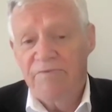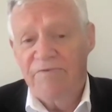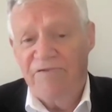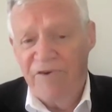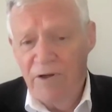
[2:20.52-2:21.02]

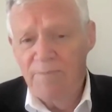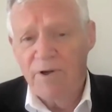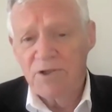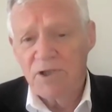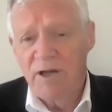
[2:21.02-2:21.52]

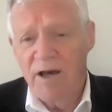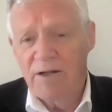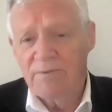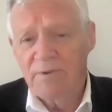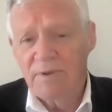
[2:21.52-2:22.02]
Filamon
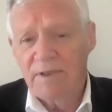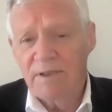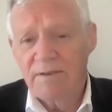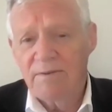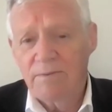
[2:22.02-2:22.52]
started
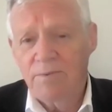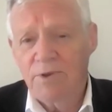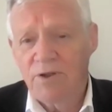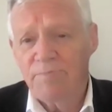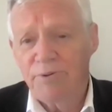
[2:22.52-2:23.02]
with
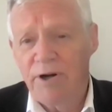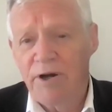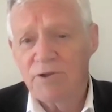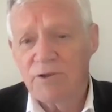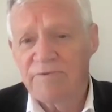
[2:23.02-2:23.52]
the
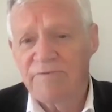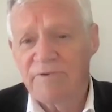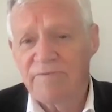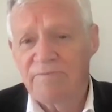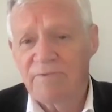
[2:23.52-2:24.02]
approach
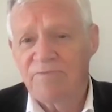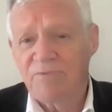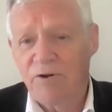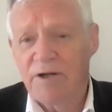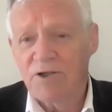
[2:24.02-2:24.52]
of
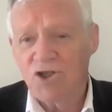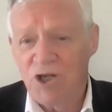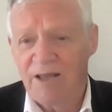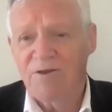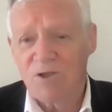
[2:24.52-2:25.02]
trying to
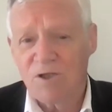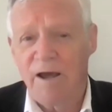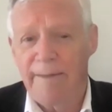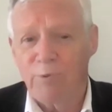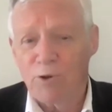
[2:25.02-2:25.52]
shut the
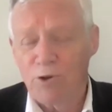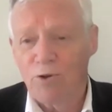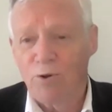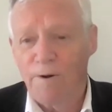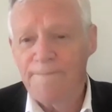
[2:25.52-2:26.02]
stable
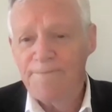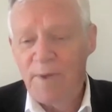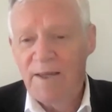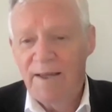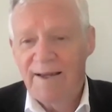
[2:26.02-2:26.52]
door
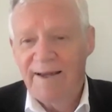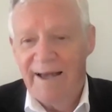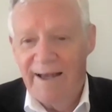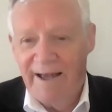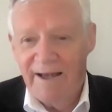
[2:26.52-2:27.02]

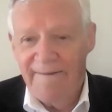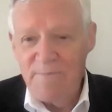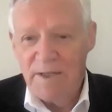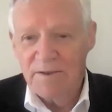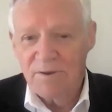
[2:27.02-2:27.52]

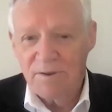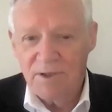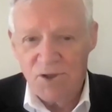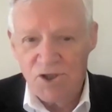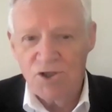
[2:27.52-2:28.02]

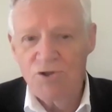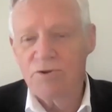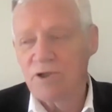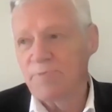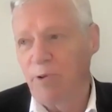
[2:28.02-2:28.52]
as
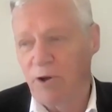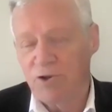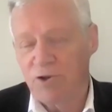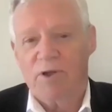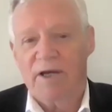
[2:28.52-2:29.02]
soon as
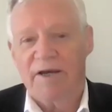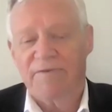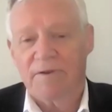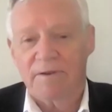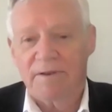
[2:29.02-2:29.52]
possible
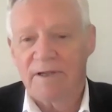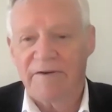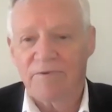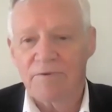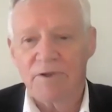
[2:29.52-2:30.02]

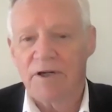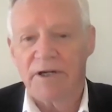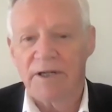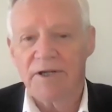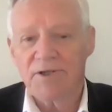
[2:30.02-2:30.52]
after a
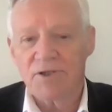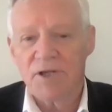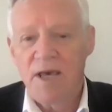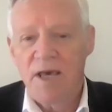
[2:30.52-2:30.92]
diagnosis.